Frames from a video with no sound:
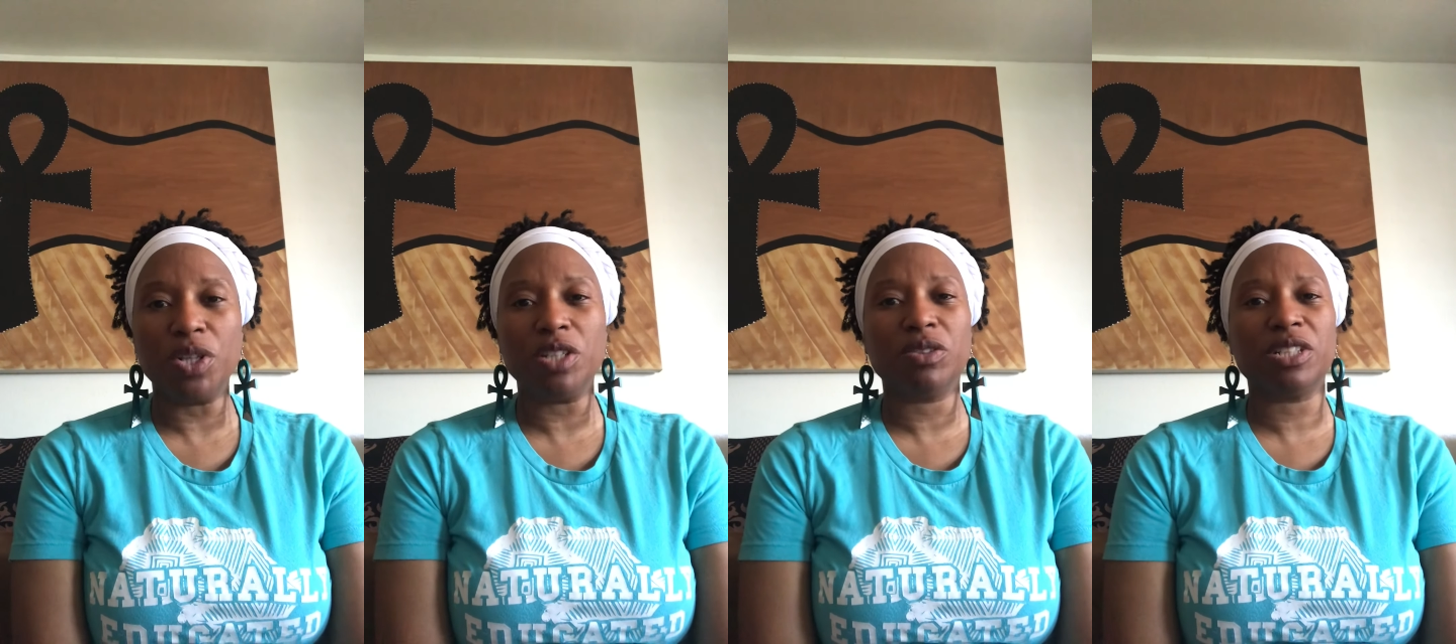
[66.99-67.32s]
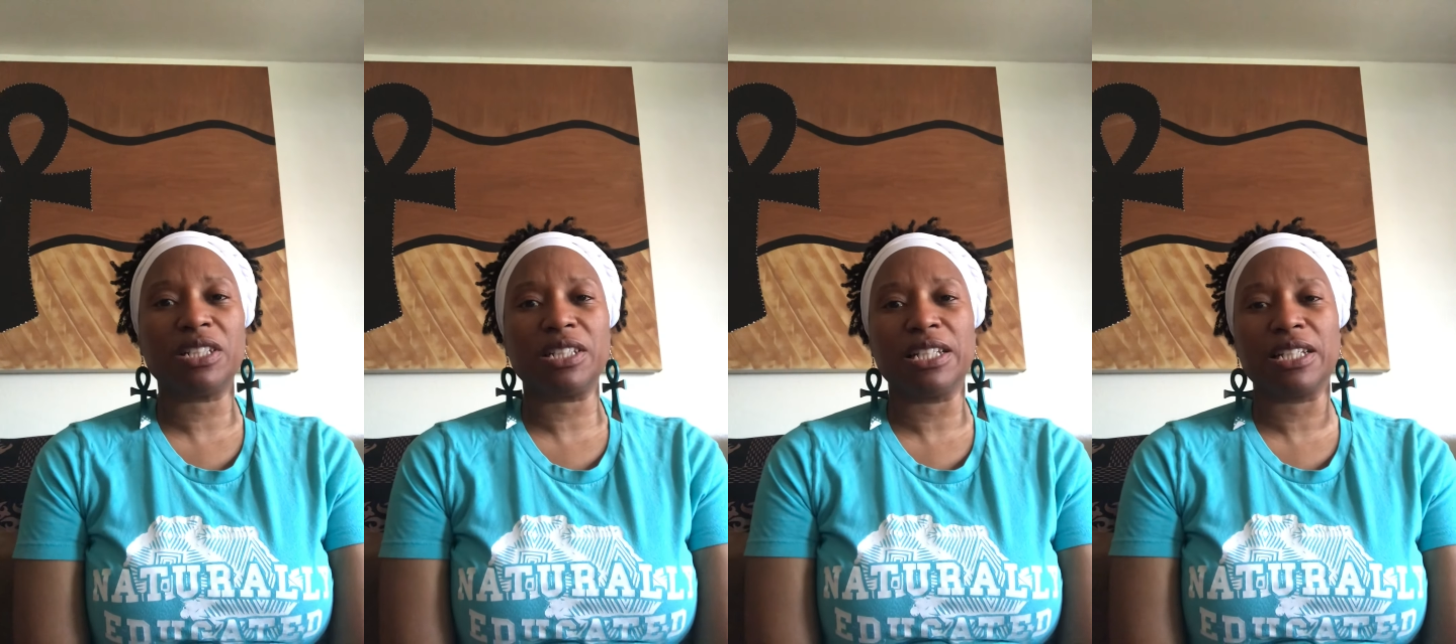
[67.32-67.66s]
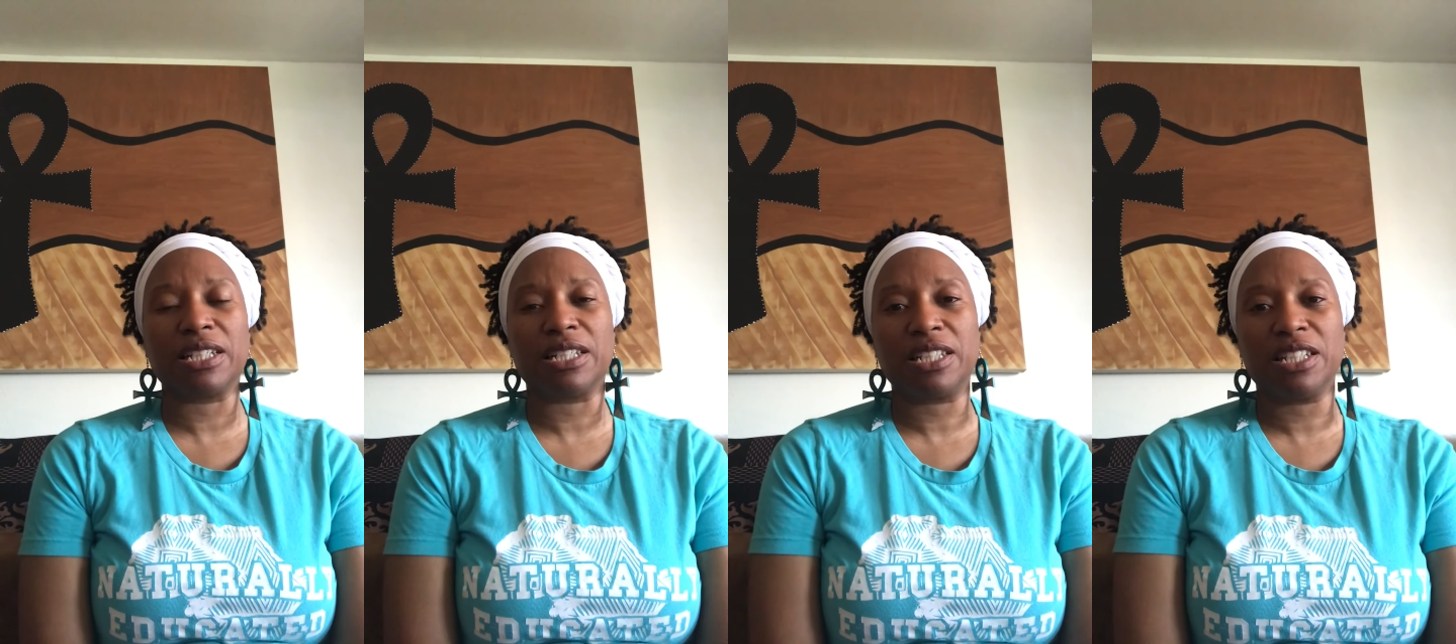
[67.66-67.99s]
do this thing
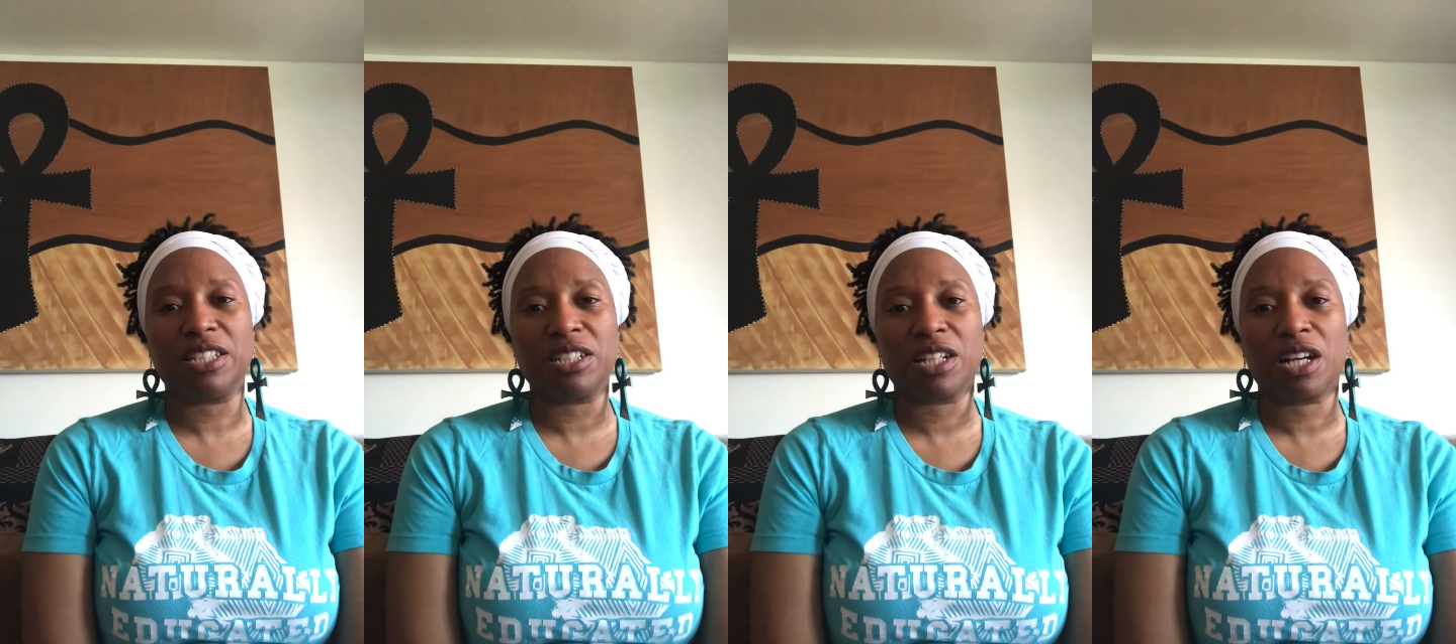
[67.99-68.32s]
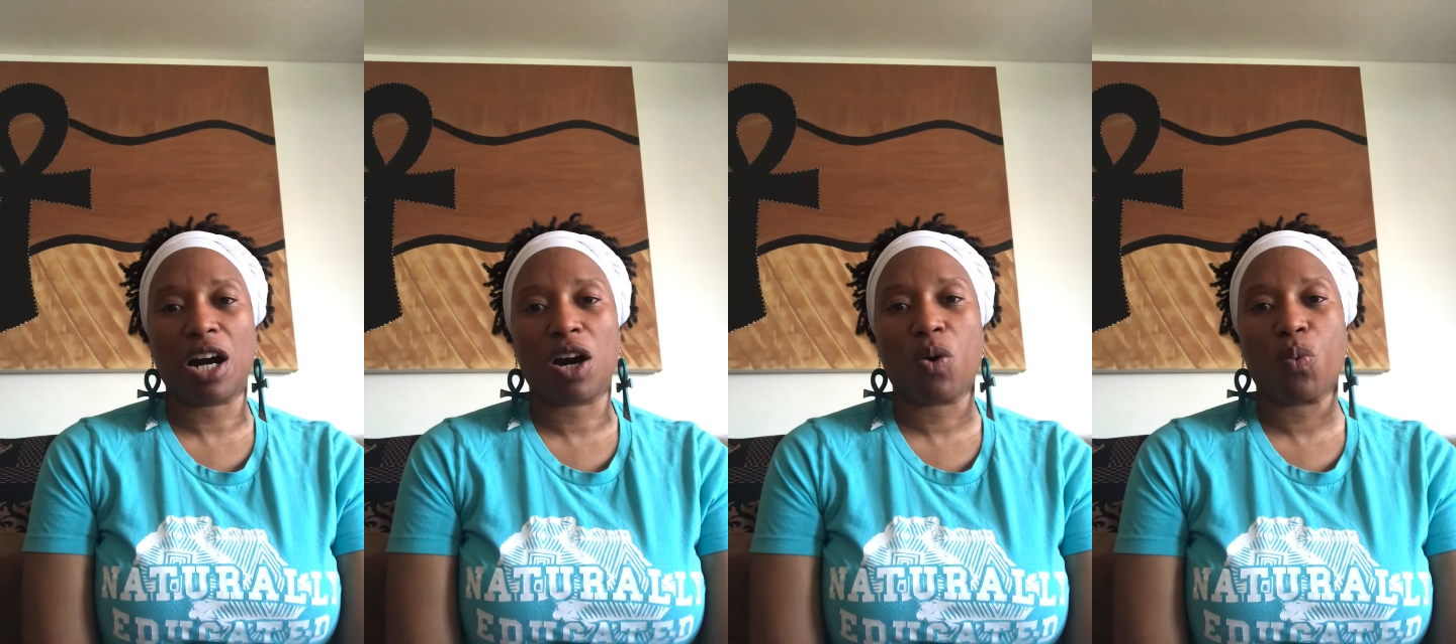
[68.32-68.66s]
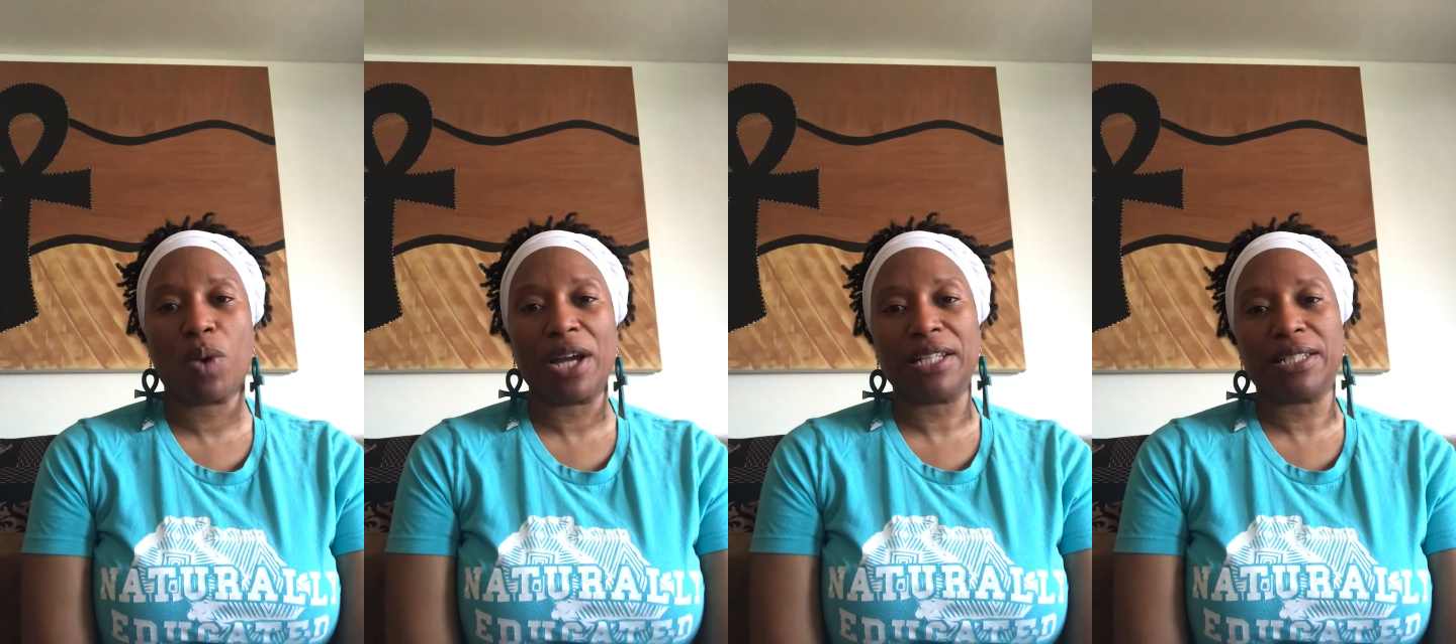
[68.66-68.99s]
in teaching called
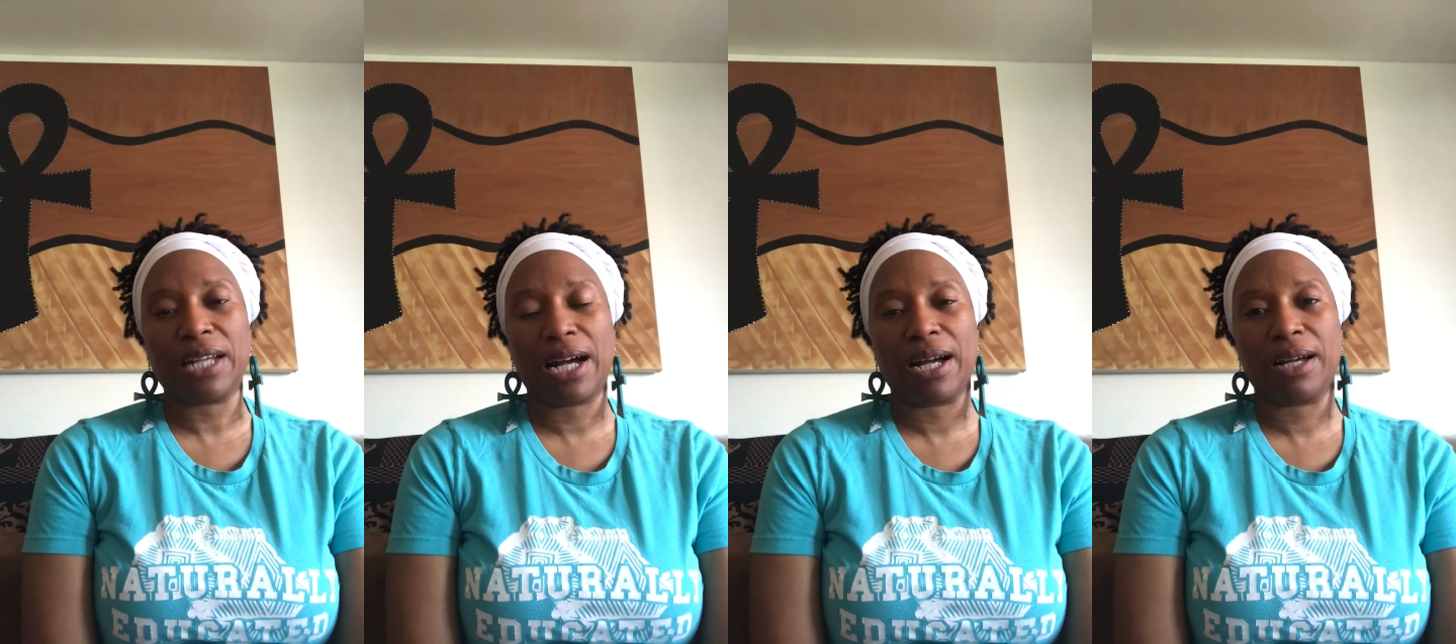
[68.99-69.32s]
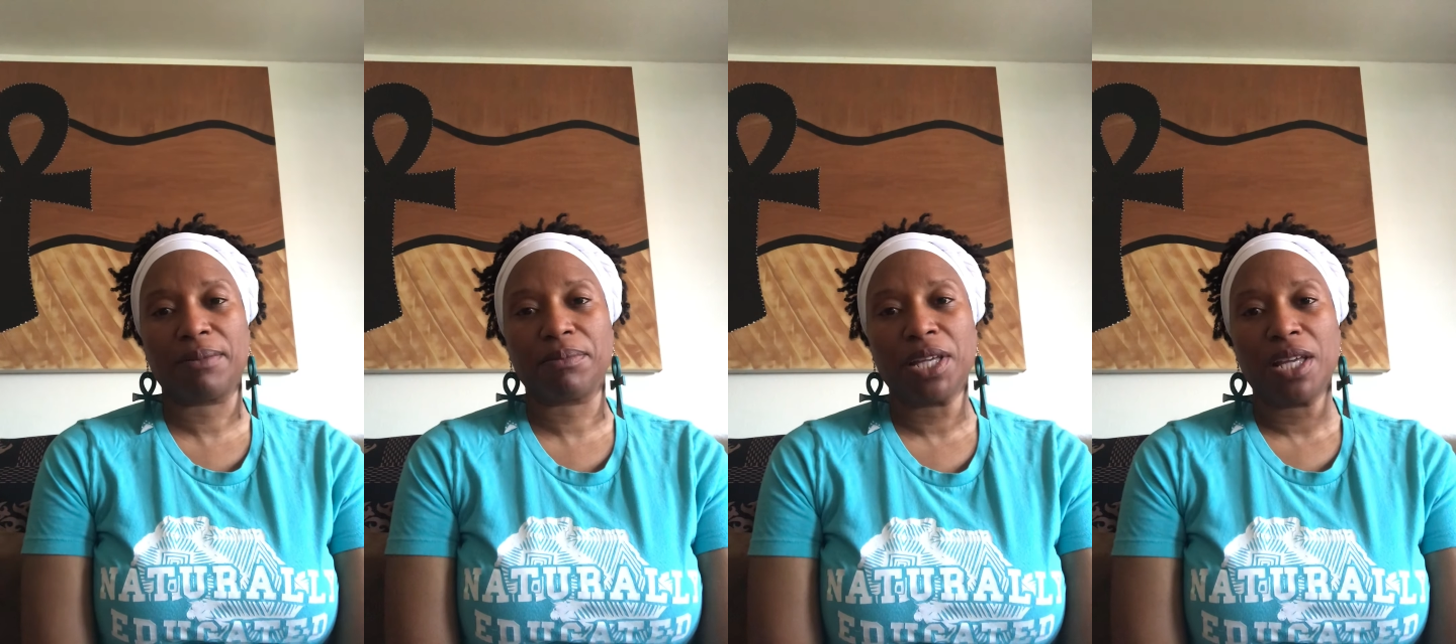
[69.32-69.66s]
wait time.